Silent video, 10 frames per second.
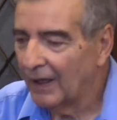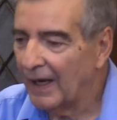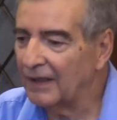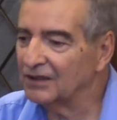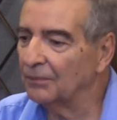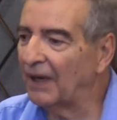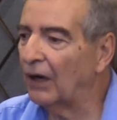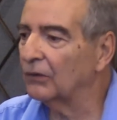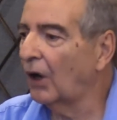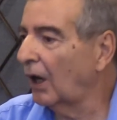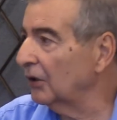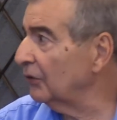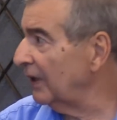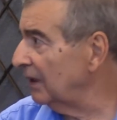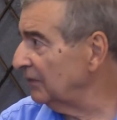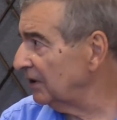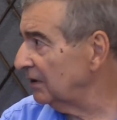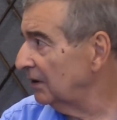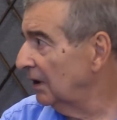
And it's about holograms,